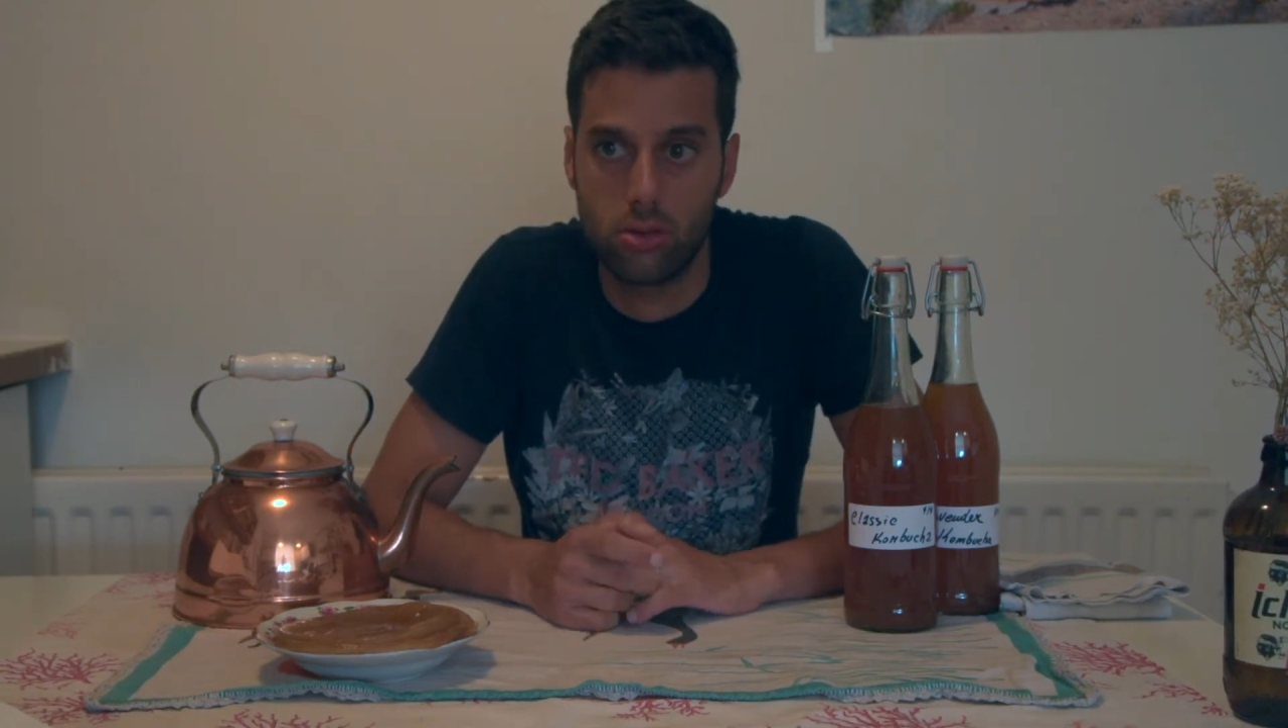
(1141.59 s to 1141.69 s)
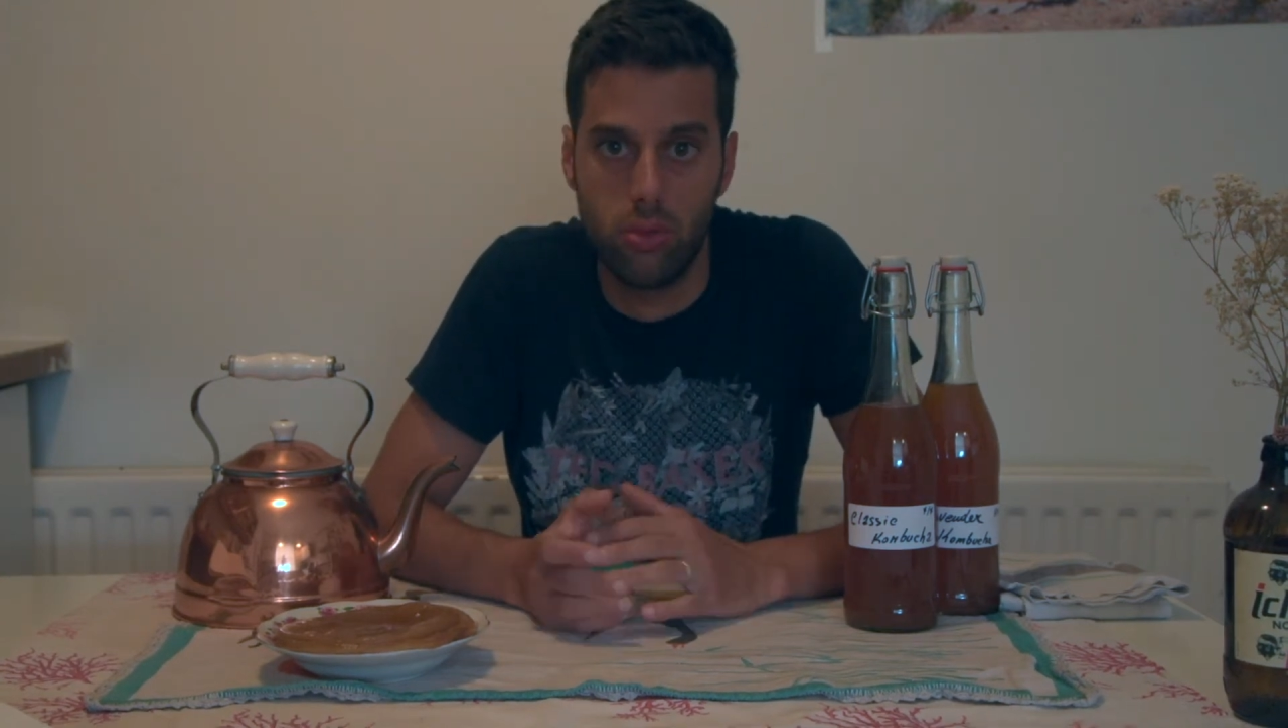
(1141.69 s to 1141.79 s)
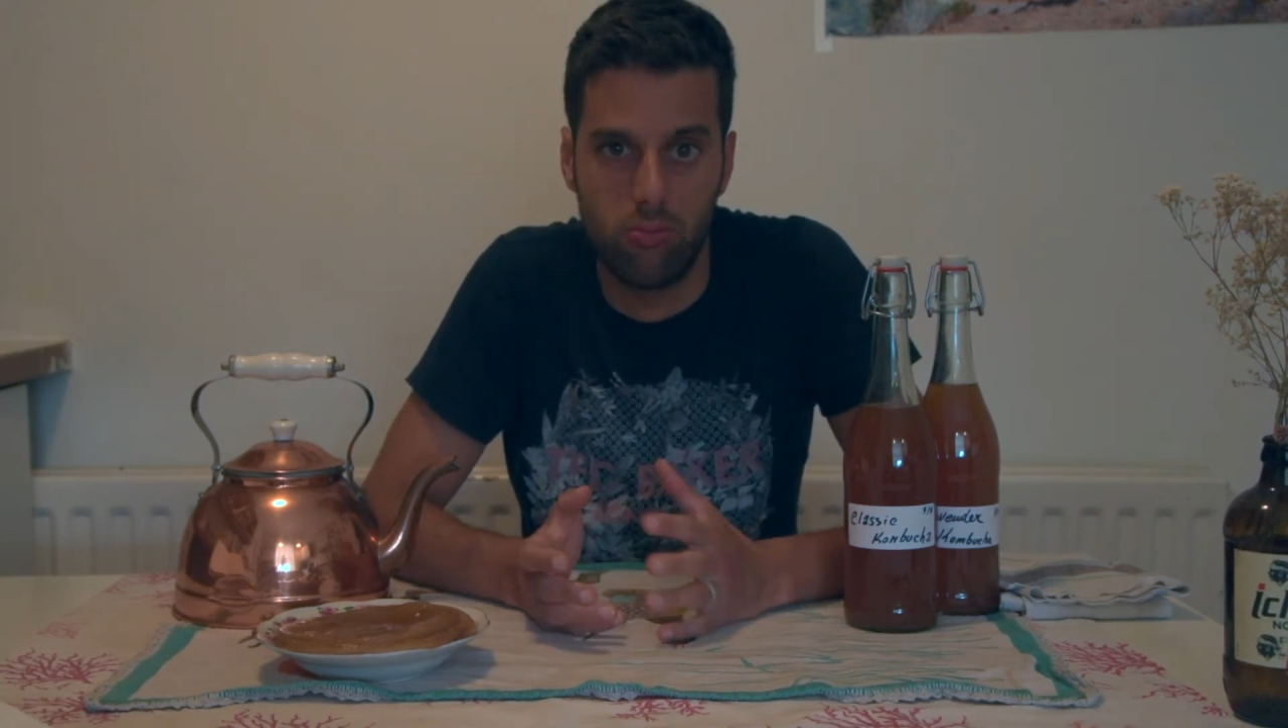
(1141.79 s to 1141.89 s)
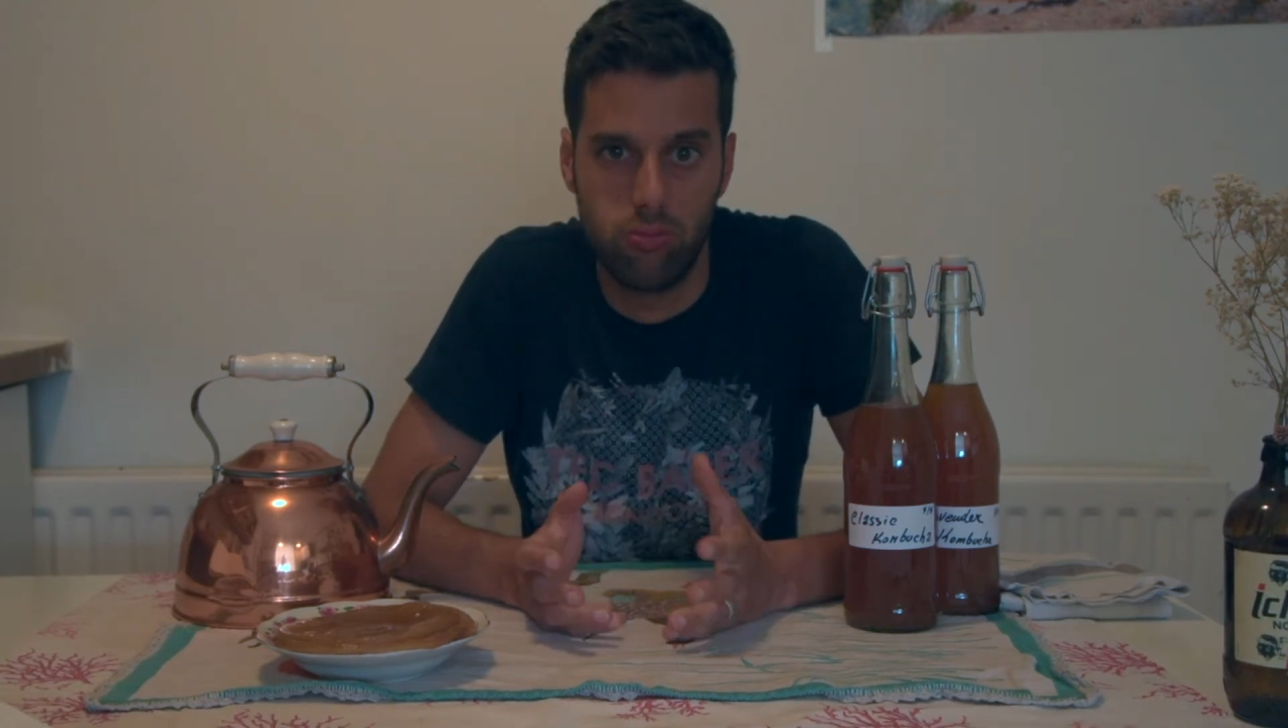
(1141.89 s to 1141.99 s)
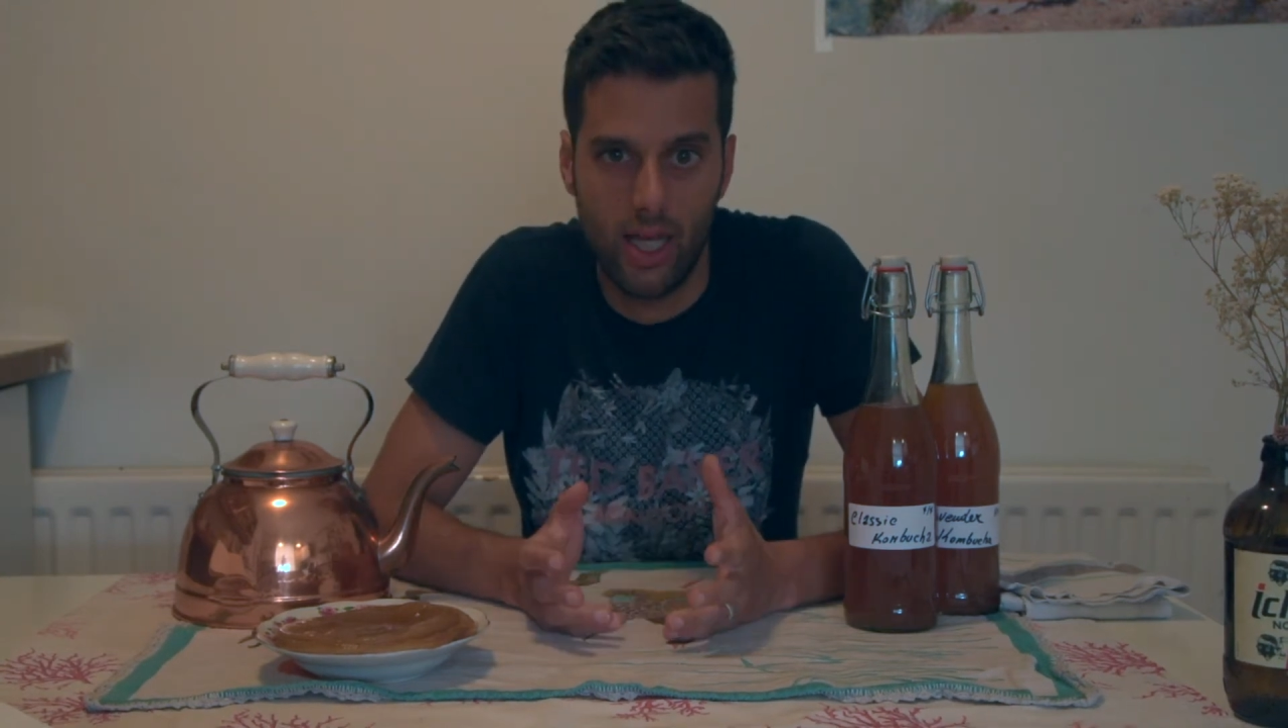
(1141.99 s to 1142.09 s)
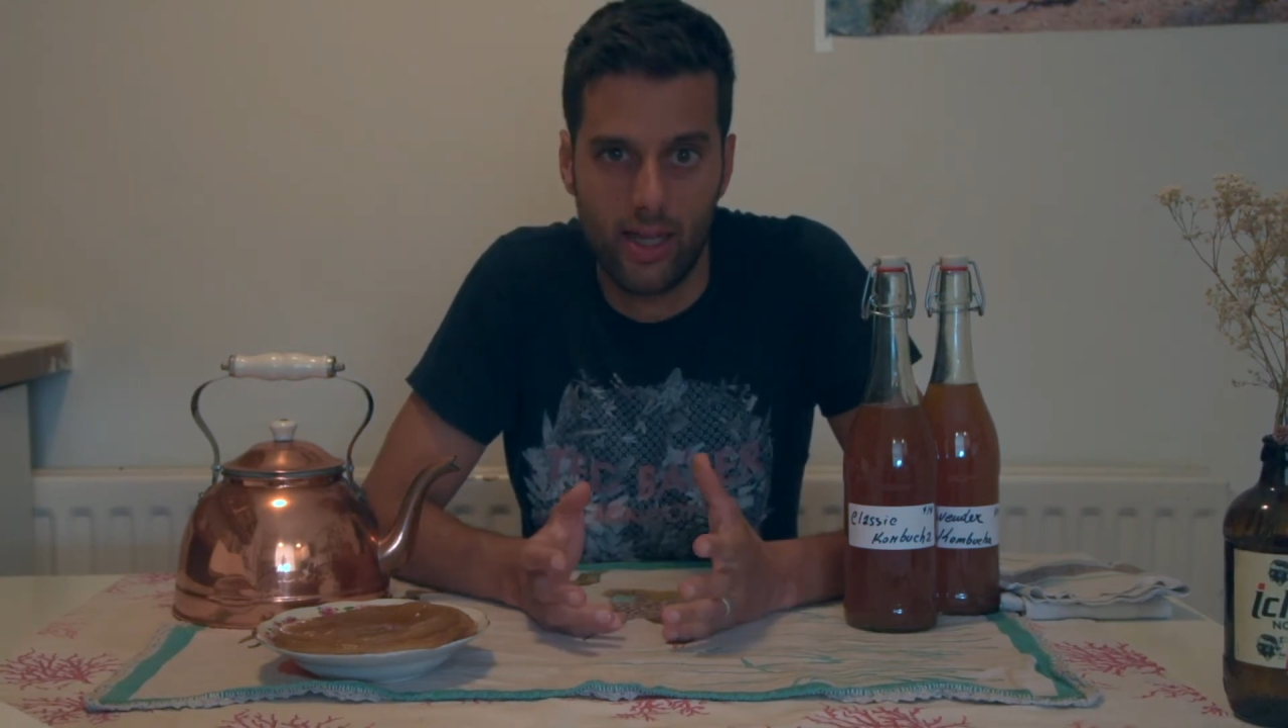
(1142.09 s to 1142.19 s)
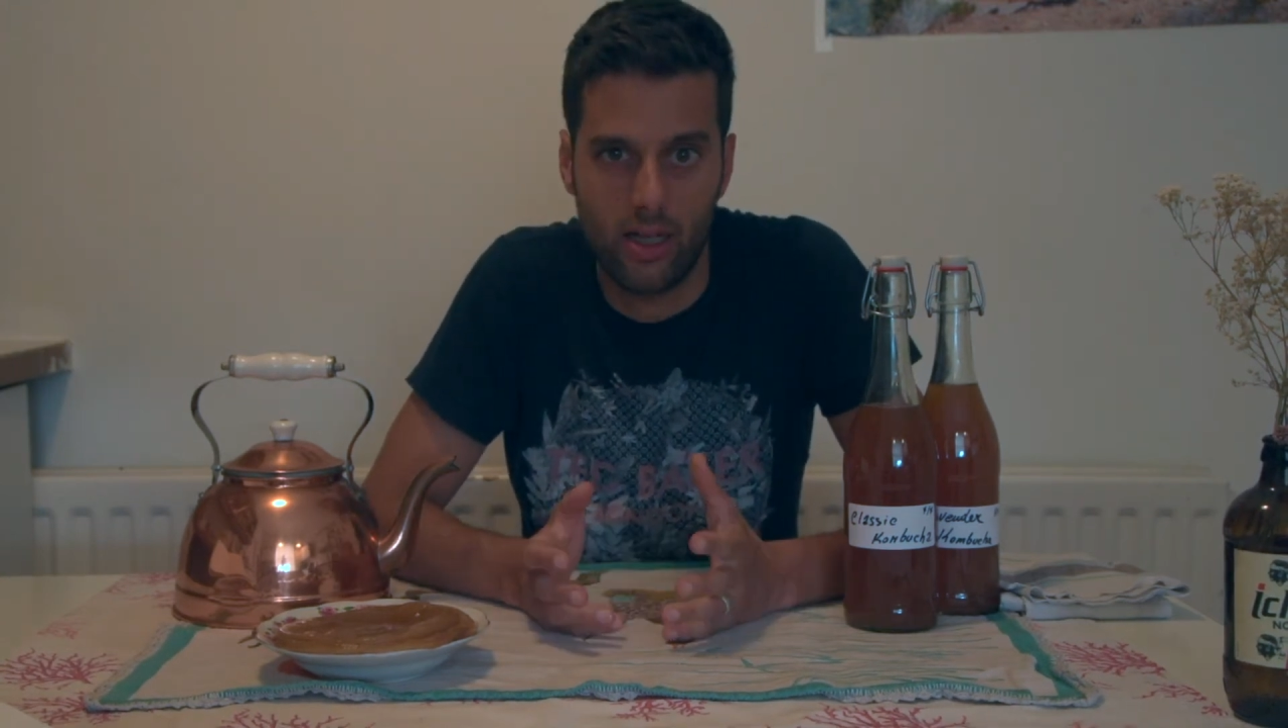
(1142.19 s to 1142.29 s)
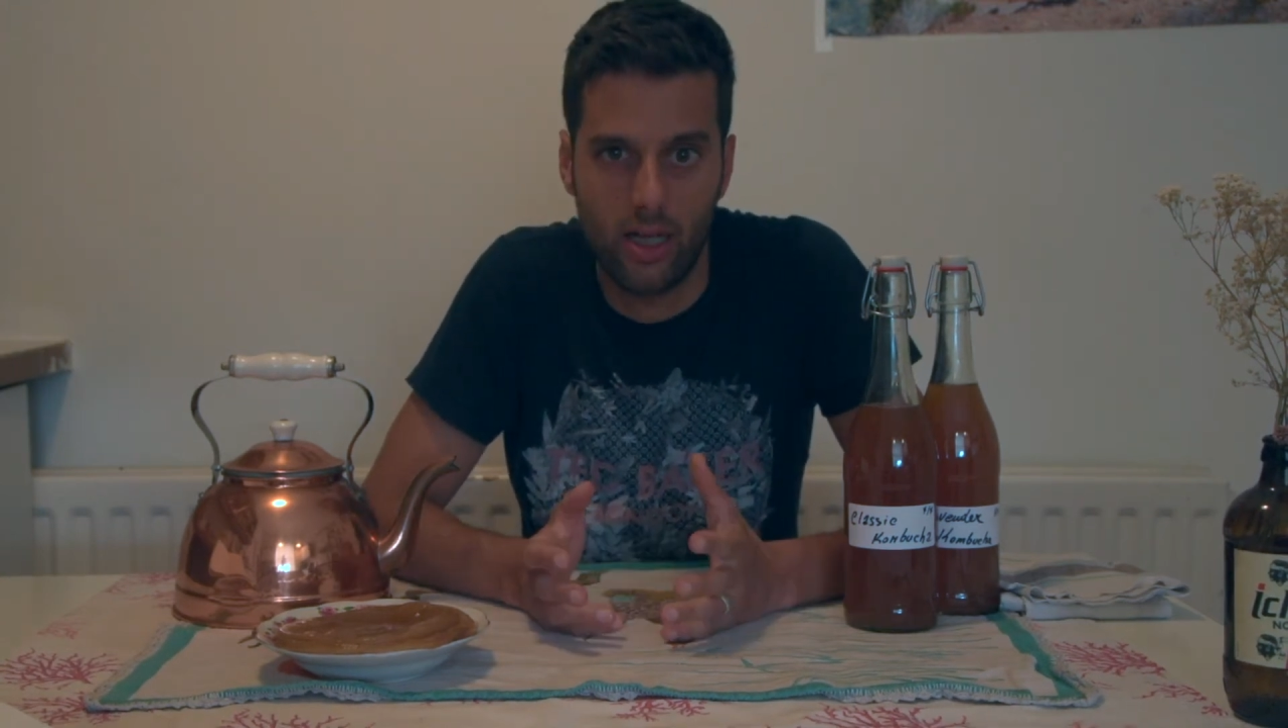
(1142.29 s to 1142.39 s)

black